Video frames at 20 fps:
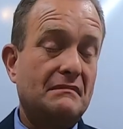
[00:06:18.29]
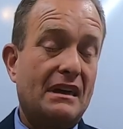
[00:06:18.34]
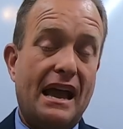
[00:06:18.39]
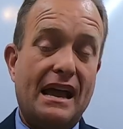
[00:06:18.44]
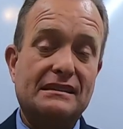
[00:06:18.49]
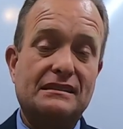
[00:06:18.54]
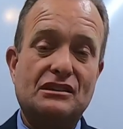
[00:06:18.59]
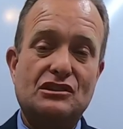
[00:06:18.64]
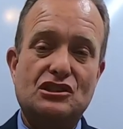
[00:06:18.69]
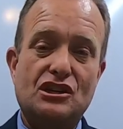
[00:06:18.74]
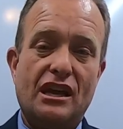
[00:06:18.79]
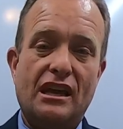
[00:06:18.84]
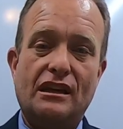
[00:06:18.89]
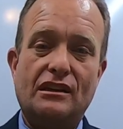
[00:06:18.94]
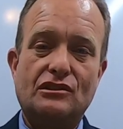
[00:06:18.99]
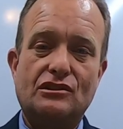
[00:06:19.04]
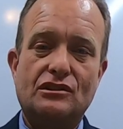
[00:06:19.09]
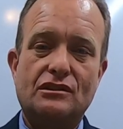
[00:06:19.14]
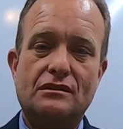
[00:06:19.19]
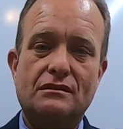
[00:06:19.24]
Hasn't
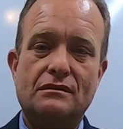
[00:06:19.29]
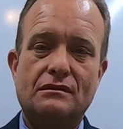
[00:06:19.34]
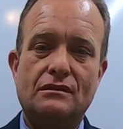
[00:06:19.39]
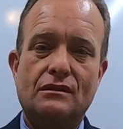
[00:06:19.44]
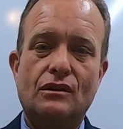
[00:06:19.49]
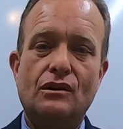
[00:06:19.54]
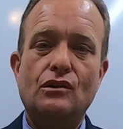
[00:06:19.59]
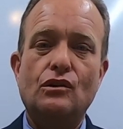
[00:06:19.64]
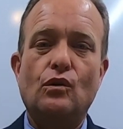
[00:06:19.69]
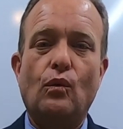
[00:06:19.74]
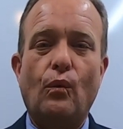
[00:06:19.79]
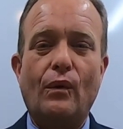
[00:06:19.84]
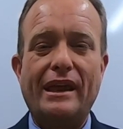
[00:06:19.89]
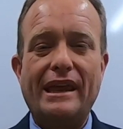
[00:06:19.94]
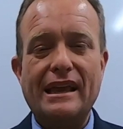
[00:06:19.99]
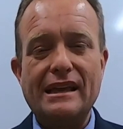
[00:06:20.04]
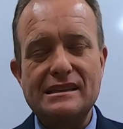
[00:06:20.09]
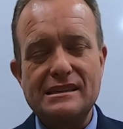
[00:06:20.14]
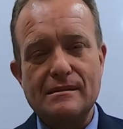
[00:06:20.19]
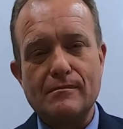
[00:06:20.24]
changed.
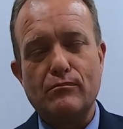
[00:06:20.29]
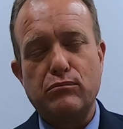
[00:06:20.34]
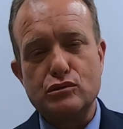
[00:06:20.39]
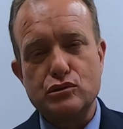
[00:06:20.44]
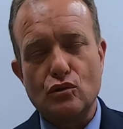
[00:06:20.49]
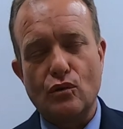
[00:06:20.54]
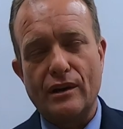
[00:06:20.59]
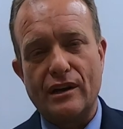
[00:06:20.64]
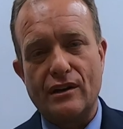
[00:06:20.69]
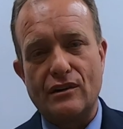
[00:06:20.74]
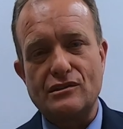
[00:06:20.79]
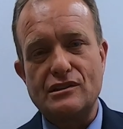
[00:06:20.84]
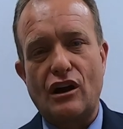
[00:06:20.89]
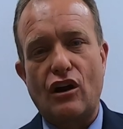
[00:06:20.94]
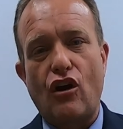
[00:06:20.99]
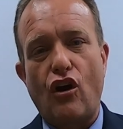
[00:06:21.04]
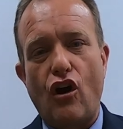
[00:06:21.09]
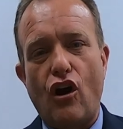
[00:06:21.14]
We as employers are